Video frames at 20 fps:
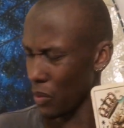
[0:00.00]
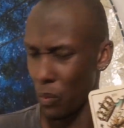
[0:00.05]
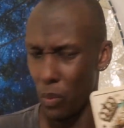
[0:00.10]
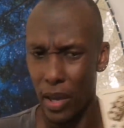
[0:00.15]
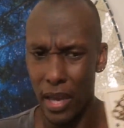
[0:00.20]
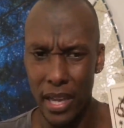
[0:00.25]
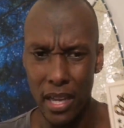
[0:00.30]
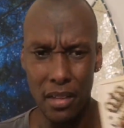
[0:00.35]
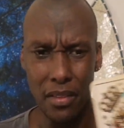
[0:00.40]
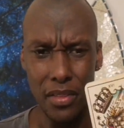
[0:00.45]

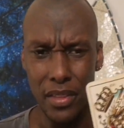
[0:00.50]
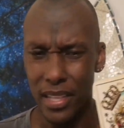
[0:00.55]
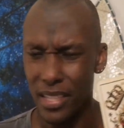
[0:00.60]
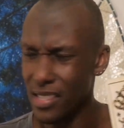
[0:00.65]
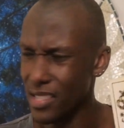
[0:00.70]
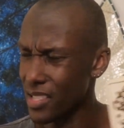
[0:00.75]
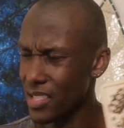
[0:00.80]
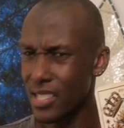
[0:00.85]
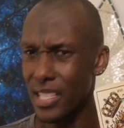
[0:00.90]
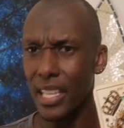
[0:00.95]
why are
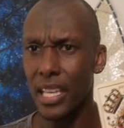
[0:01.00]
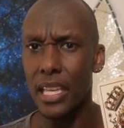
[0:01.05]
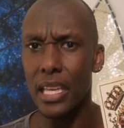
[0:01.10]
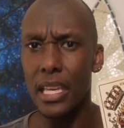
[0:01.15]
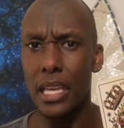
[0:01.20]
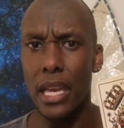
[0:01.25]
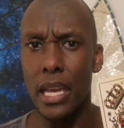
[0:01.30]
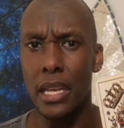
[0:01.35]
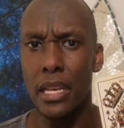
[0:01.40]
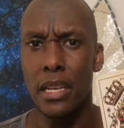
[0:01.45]
things
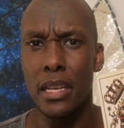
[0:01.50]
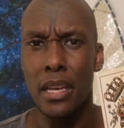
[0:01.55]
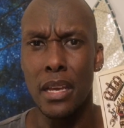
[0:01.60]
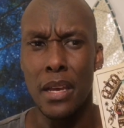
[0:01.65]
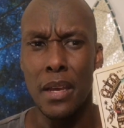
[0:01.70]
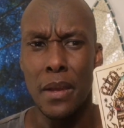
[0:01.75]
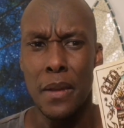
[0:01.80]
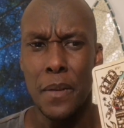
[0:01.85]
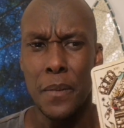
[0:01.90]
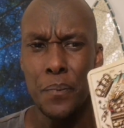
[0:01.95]
sticky and
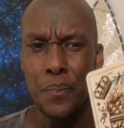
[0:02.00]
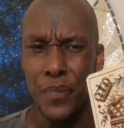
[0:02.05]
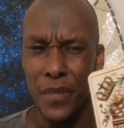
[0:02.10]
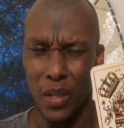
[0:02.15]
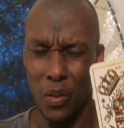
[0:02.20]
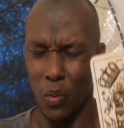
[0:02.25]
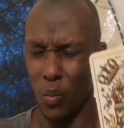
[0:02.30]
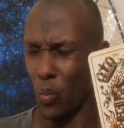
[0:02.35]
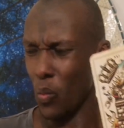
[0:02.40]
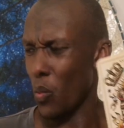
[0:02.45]

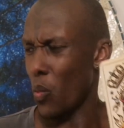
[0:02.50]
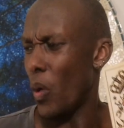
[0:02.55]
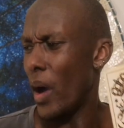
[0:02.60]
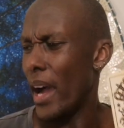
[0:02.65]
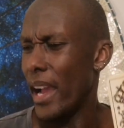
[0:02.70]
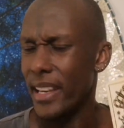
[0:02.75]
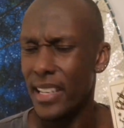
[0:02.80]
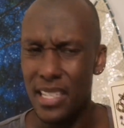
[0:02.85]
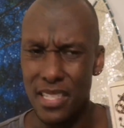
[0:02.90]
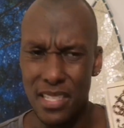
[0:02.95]

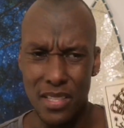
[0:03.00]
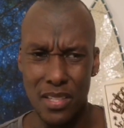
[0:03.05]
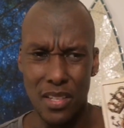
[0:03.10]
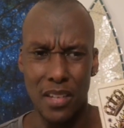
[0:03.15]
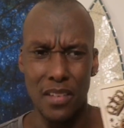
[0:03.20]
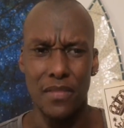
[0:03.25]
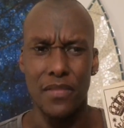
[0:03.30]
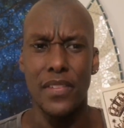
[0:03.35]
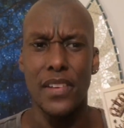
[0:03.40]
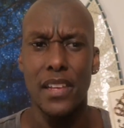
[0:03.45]
why does it
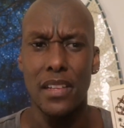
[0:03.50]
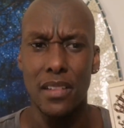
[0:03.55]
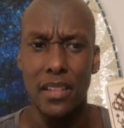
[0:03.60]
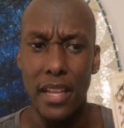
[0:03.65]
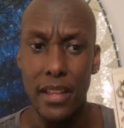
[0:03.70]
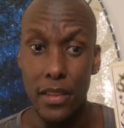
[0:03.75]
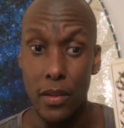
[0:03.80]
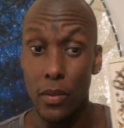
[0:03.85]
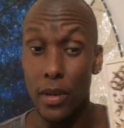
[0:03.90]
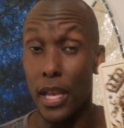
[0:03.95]
not
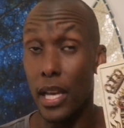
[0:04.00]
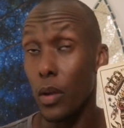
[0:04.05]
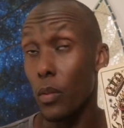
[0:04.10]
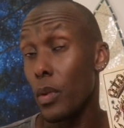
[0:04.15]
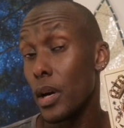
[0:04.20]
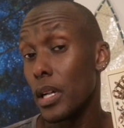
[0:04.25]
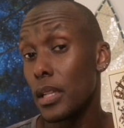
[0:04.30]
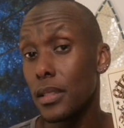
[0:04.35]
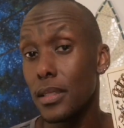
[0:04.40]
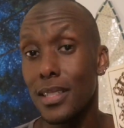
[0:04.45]
feel? And they were
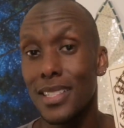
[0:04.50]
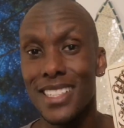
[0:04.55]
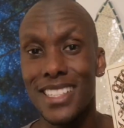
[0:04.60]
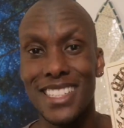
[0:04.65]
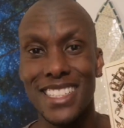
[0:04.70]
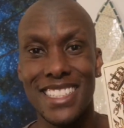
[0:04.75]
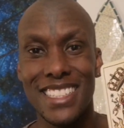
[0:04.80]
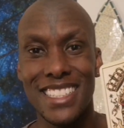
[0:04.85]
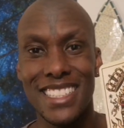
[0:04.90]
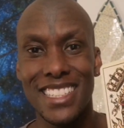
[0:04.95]
like, well,
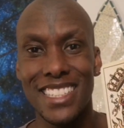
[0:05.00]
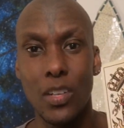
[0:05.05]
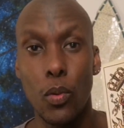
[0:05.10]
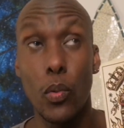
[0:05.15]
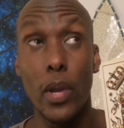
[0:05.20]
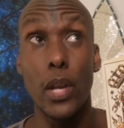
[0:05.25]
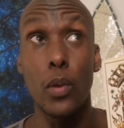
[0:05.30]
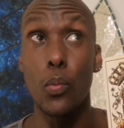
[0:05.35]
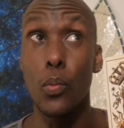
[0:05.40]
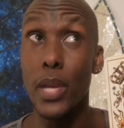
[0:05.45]

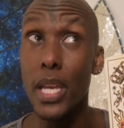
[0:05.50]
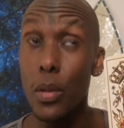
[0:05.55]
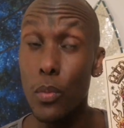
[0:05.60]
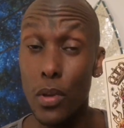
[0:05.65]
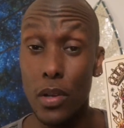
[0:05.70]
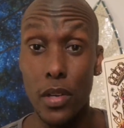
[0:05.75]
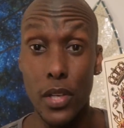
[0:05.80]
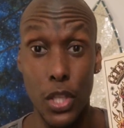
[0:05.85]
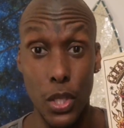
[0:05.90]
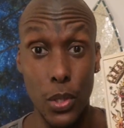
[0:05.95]
when we
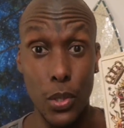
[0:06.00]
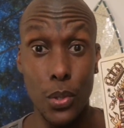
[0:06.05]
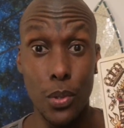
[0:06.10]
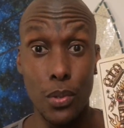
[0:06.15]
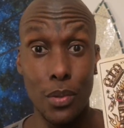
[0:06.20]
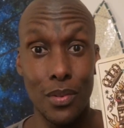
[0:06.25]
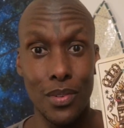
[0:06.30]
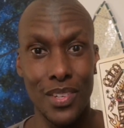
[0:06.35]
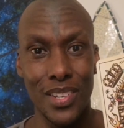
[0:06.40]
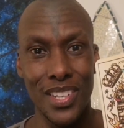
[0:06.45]
were
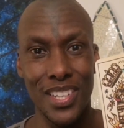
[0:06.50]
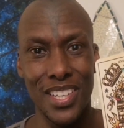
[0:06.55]
you,